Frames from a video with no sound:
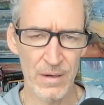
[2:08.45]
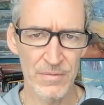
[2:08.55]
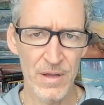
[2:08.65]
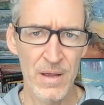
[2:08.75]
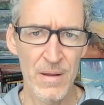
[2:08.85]

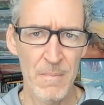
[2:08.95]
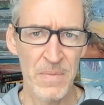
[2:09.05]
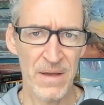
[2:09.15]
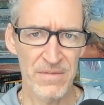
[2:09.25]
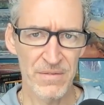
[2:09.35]
of
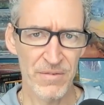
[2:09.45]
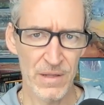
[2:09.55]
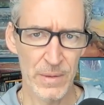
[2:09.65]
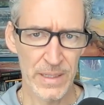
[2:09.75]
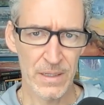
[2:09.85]
have the
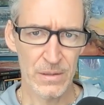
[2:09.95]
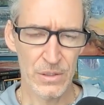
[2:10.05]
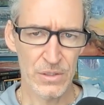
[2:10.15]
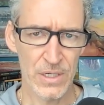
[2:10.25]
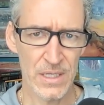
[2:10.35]
following
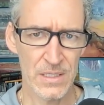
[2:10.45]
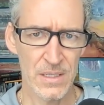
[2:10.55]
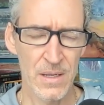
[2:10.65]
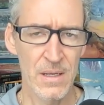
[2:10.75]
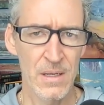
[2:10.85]
character traits